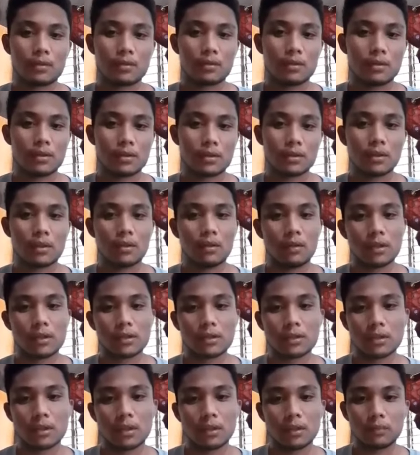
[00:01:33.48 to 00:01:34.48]
So let's
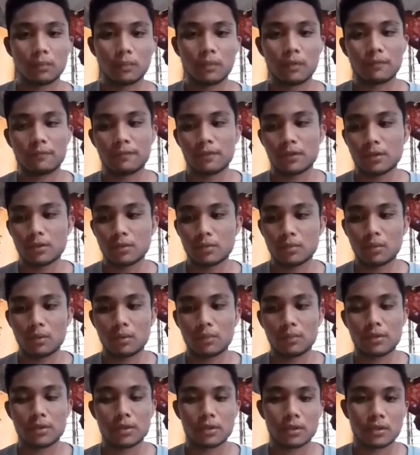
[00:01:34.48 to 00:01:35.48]
start with the first one,
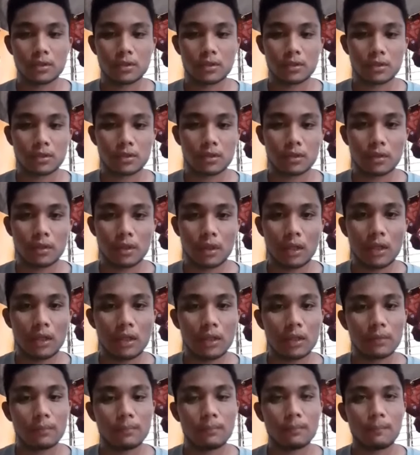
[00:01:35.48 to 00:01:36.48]
which is
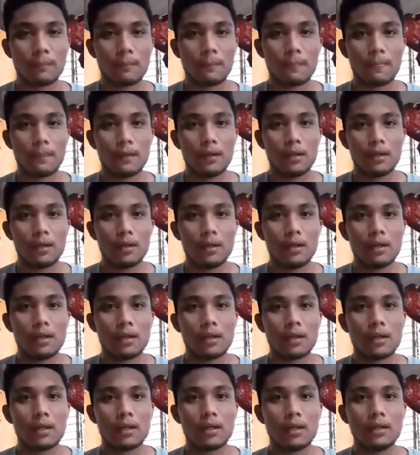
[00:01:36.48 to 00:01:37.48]
kingdom.
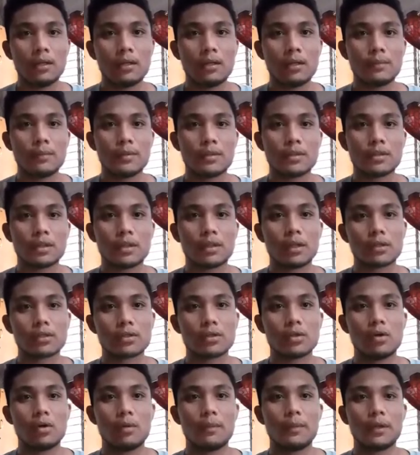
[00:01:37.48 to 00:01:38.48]
Kingdom is a
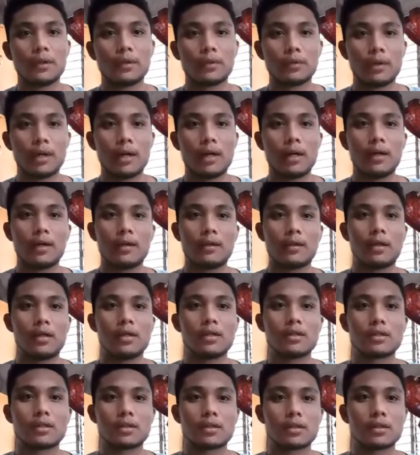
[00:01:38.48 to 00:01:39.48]
taxonomic rank that
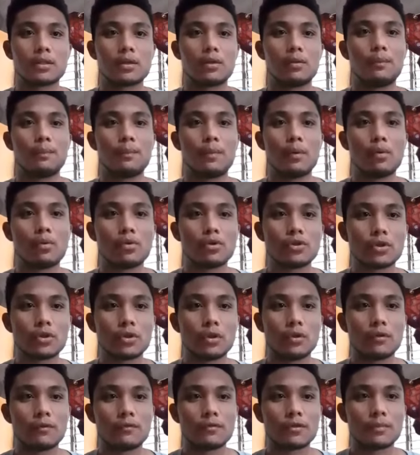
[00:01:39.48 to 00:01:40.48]
is composed
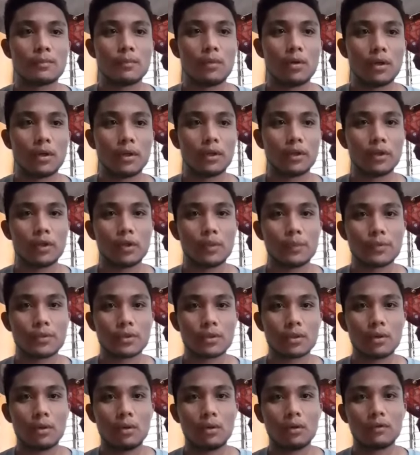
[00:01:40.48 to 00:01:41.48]
of smaller groups
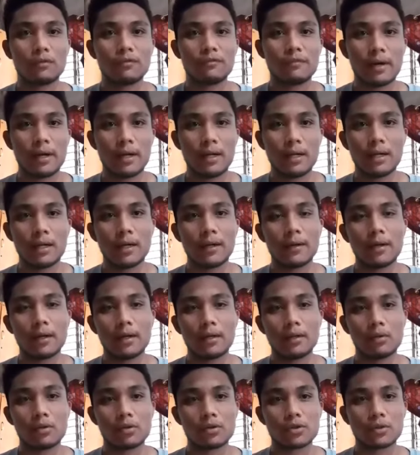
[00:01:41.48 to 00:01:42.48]
called phyla,
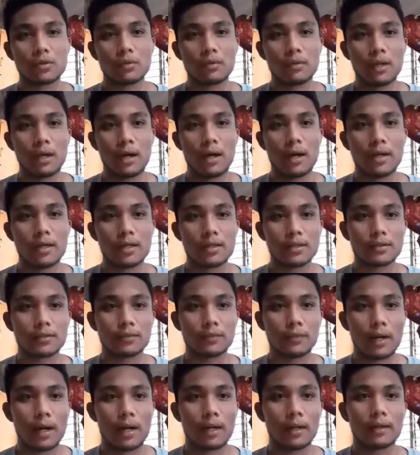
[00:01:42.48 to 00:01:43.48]
and also the highest
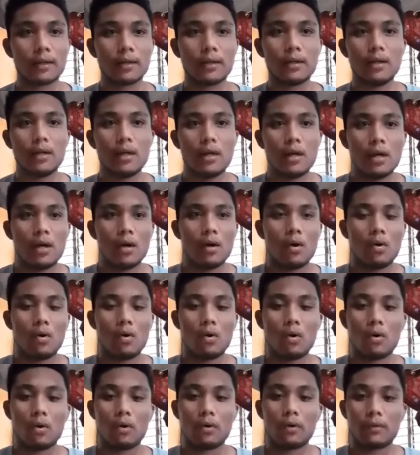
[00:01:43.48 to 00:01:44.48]
rank,
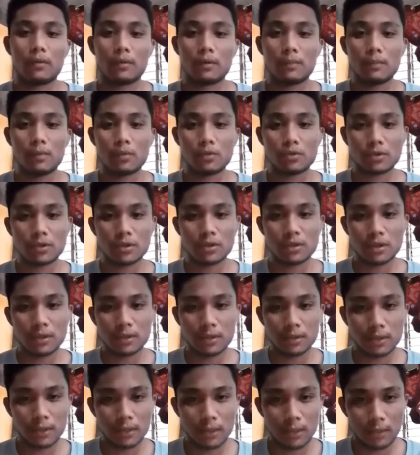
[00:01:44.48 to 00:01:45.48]
or the most
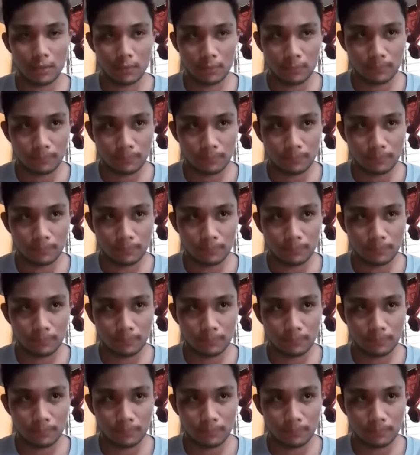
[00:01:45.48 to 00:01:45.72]
general